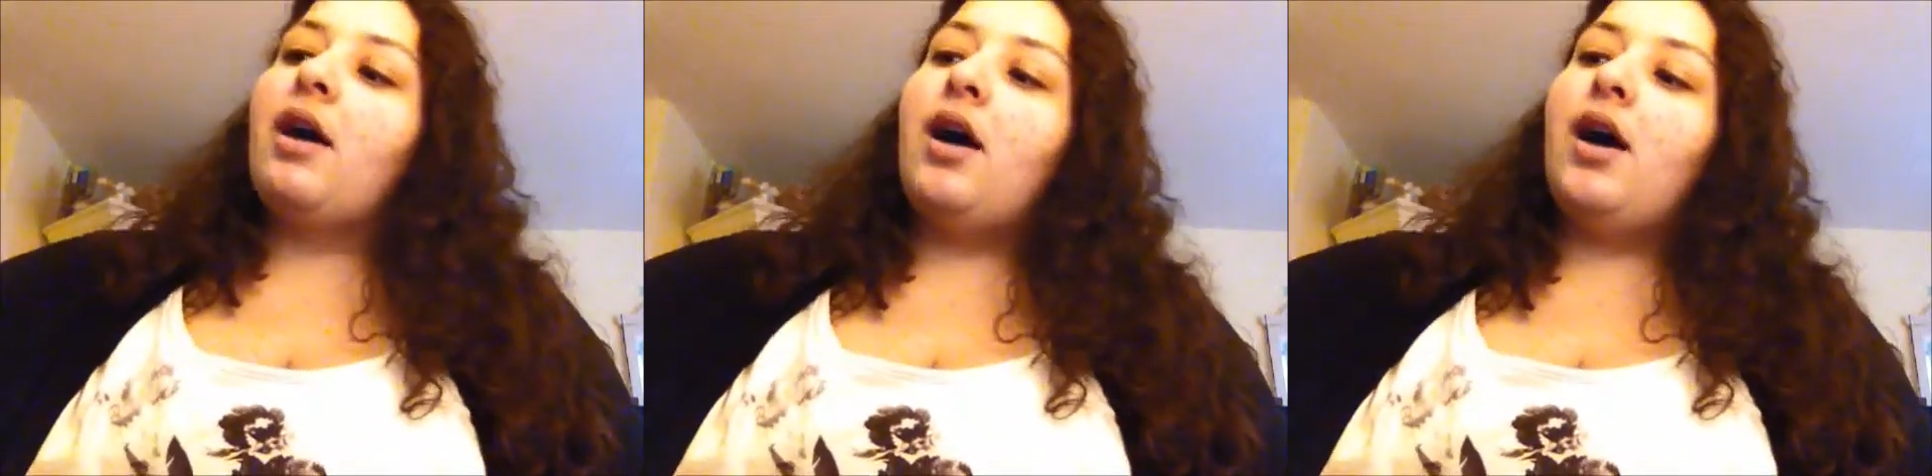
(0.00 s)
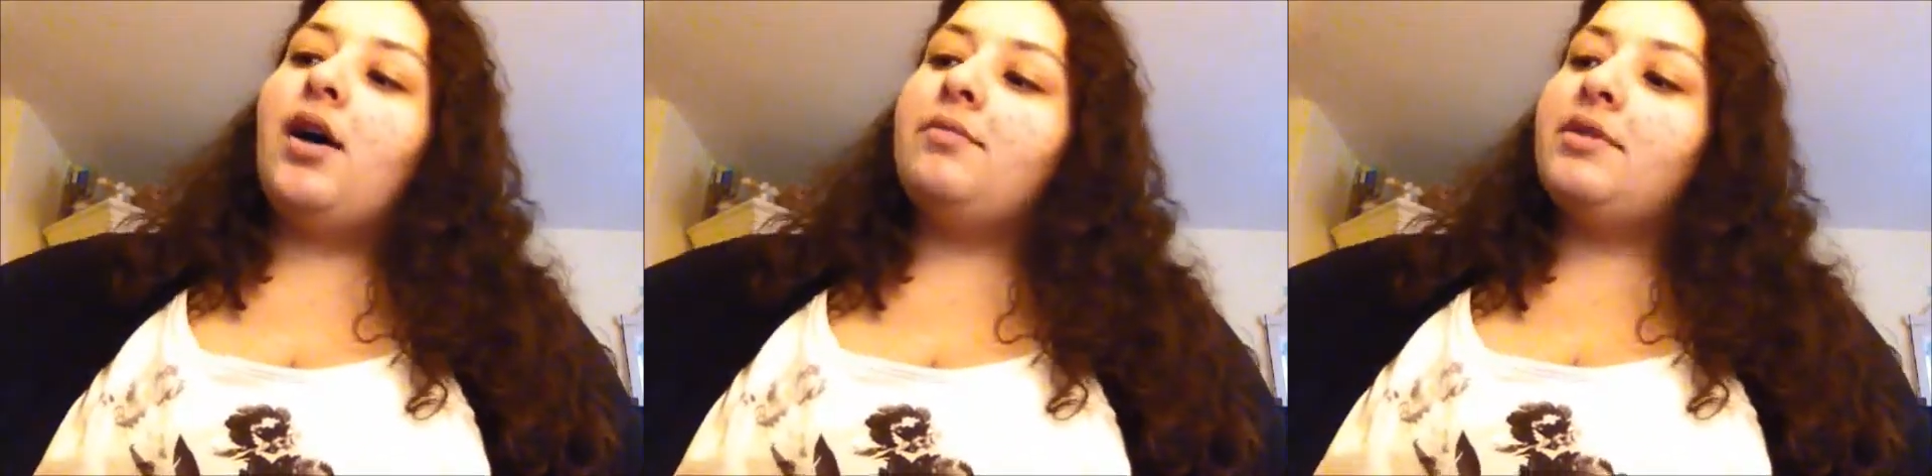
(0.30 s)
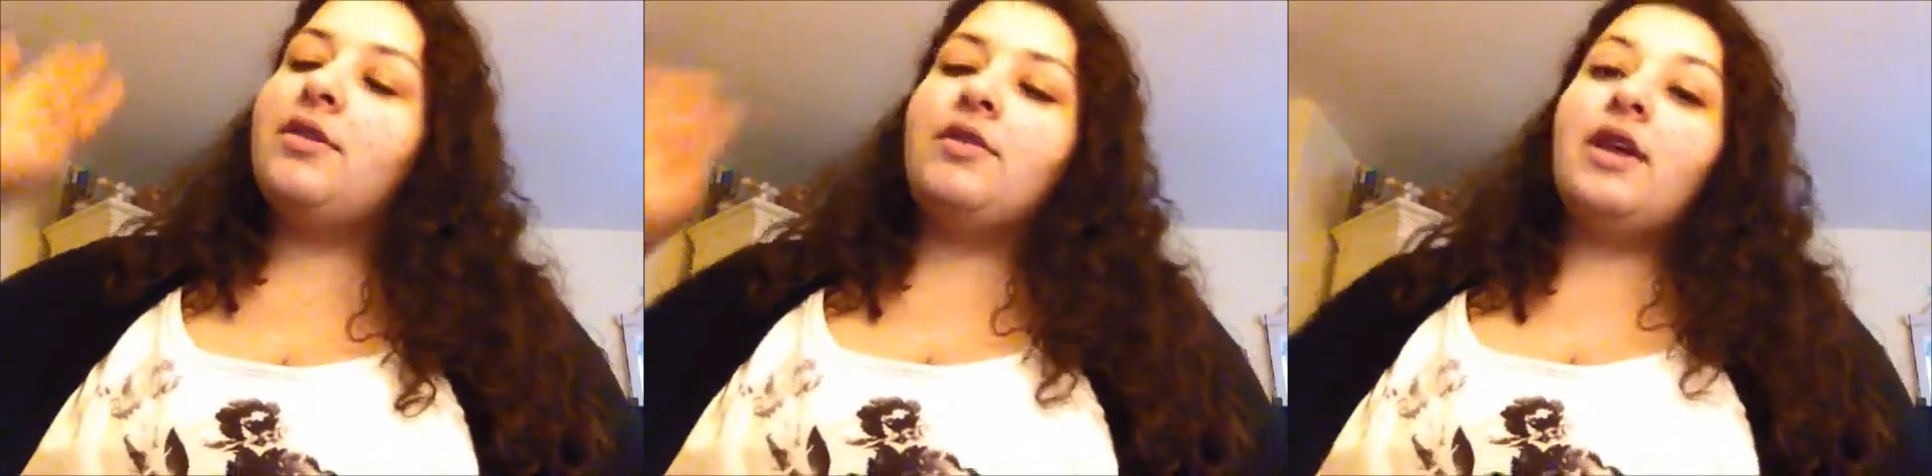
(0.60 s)

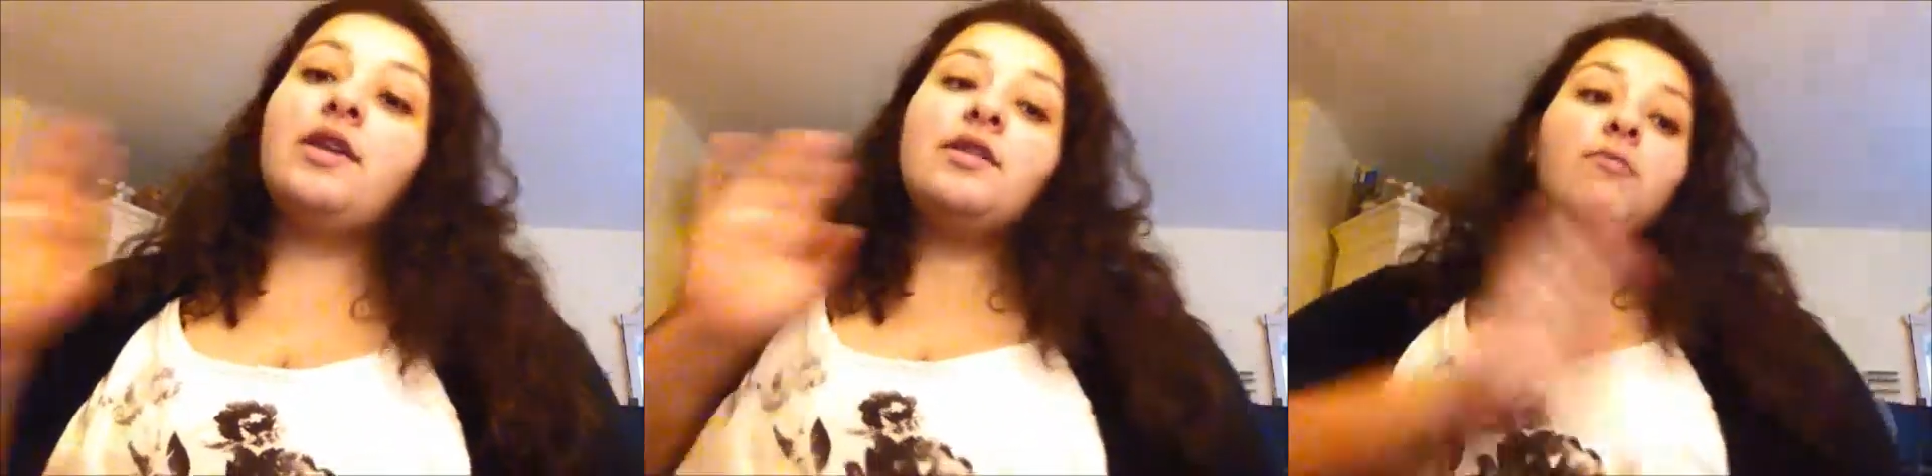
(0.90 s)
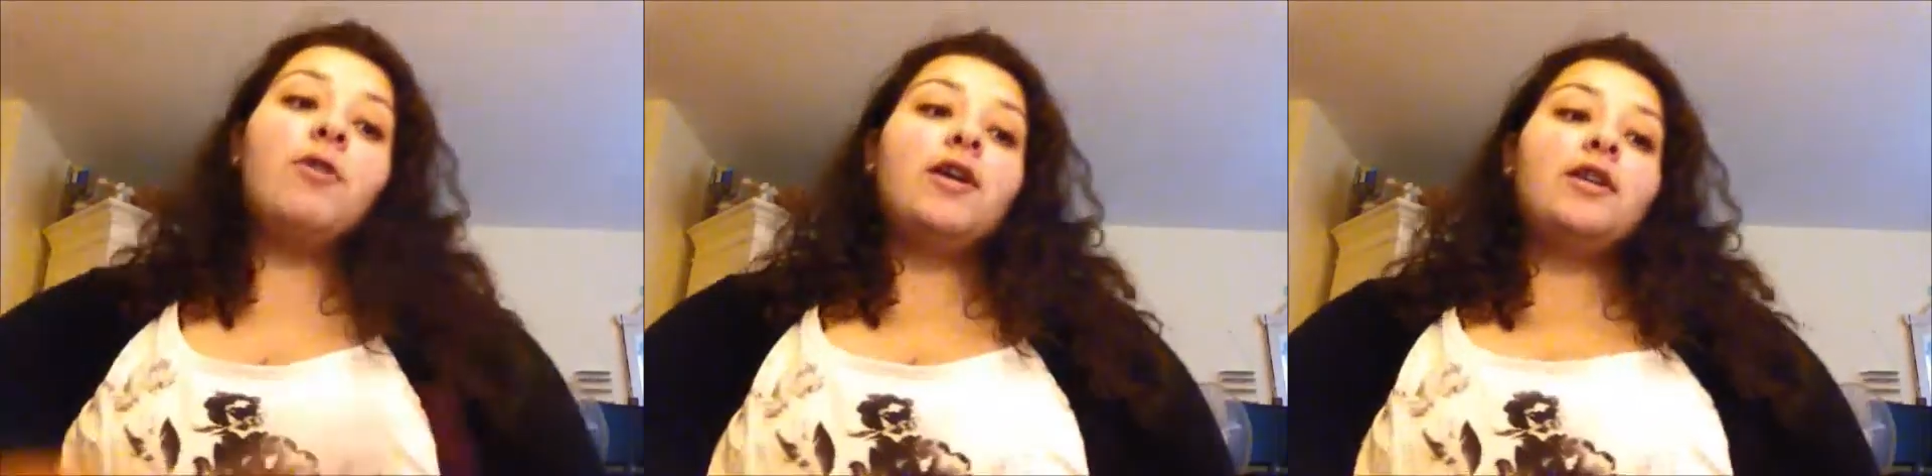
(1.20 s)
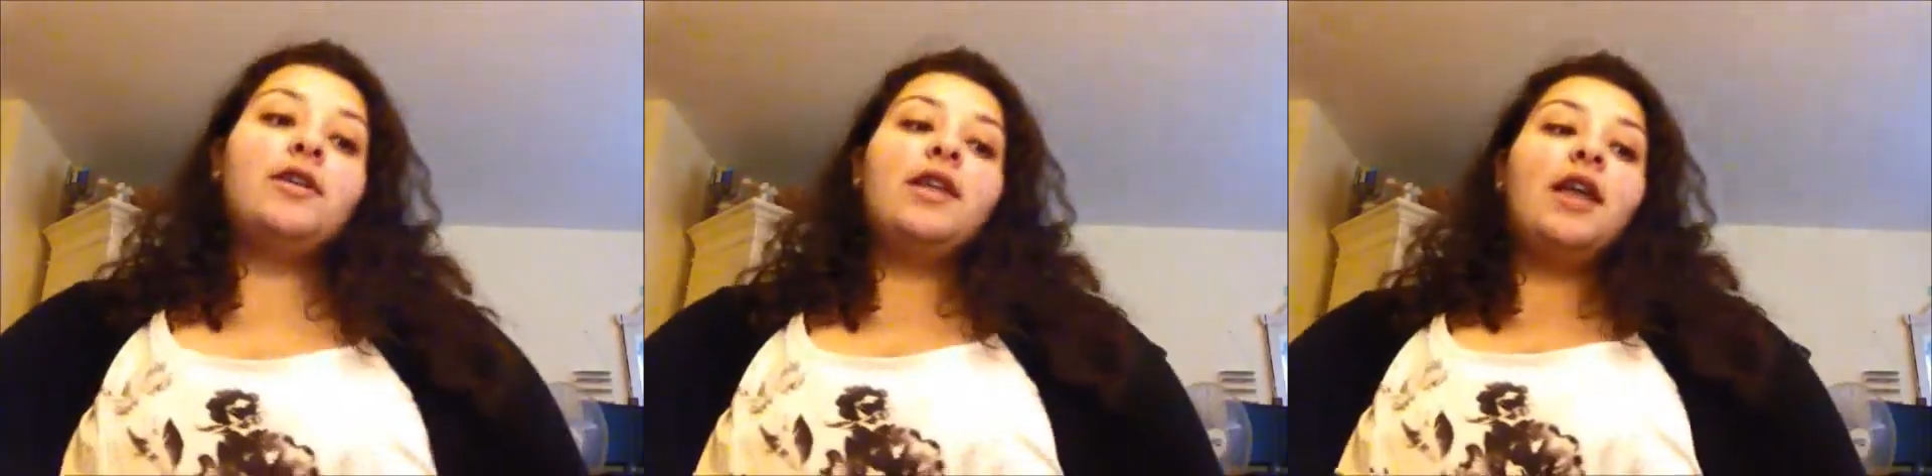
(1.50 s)
So that is
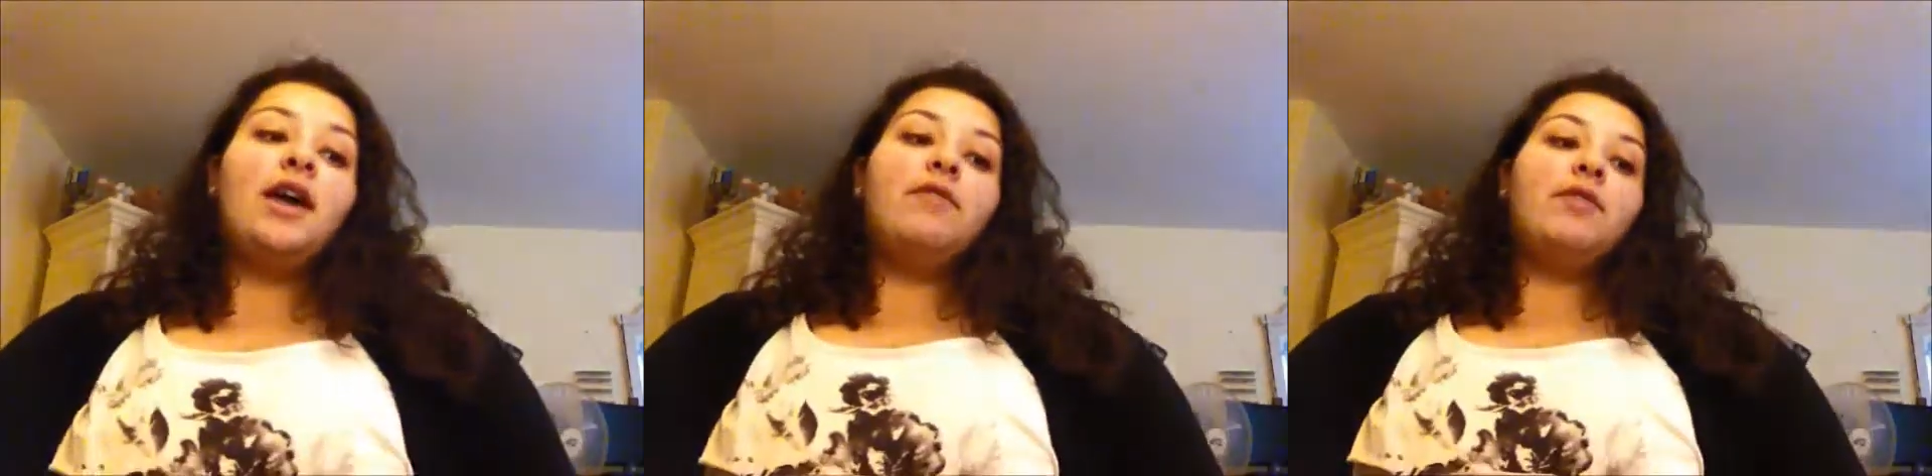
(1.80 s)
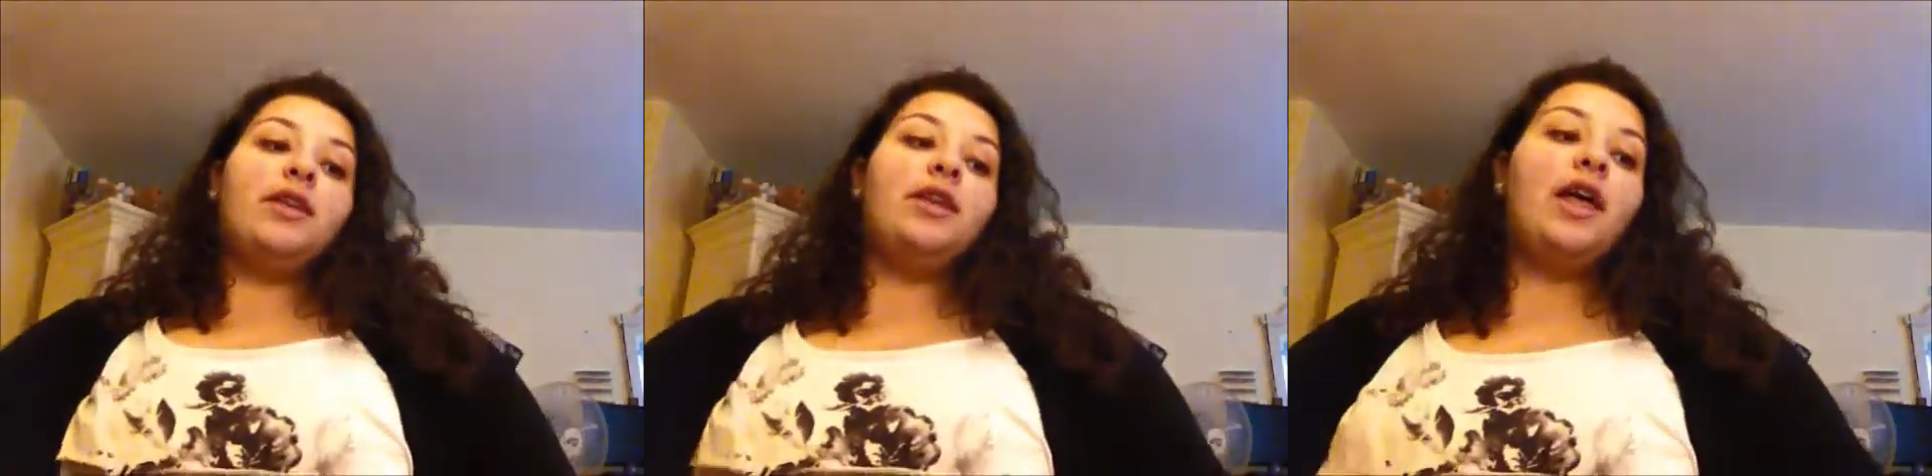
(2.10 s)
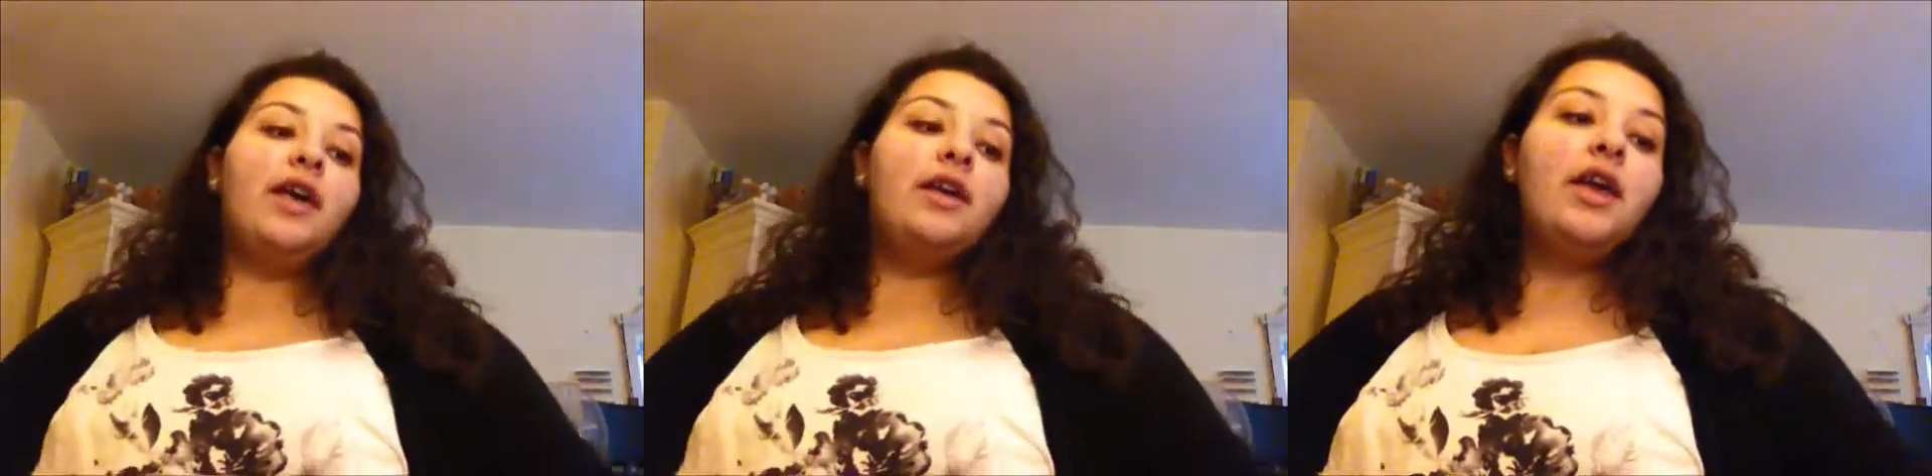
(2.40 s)
one that I really
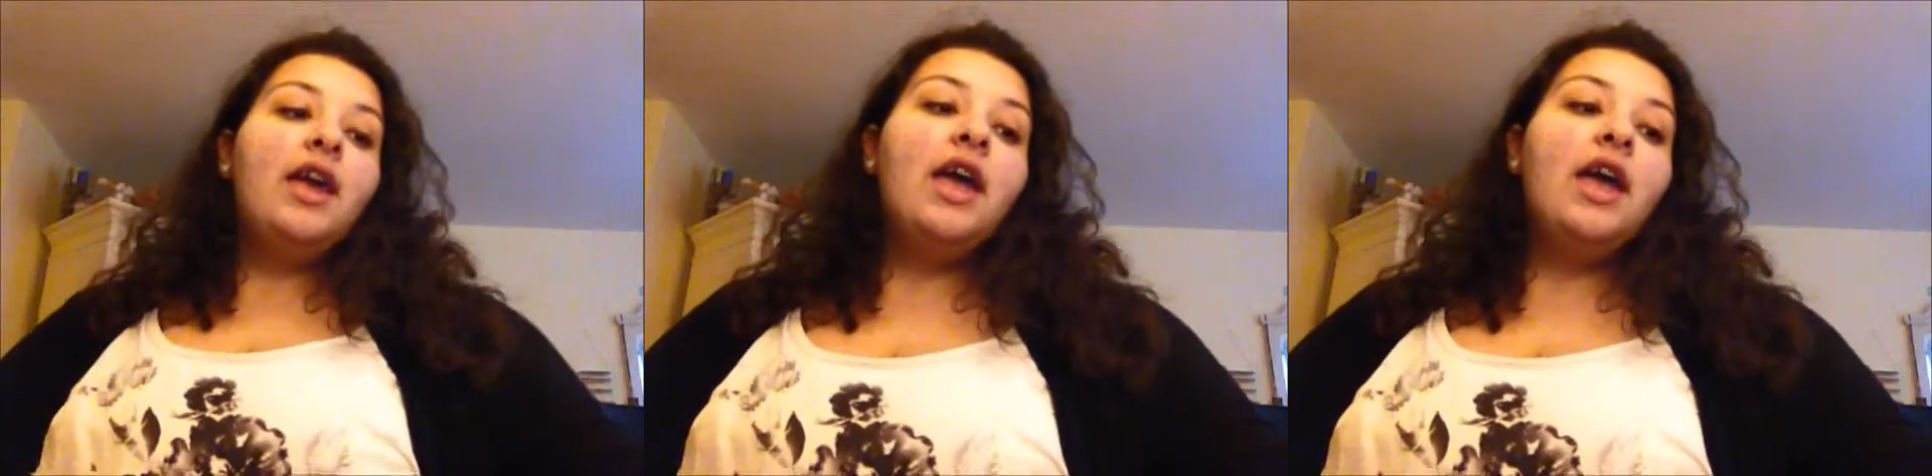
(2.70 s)
like.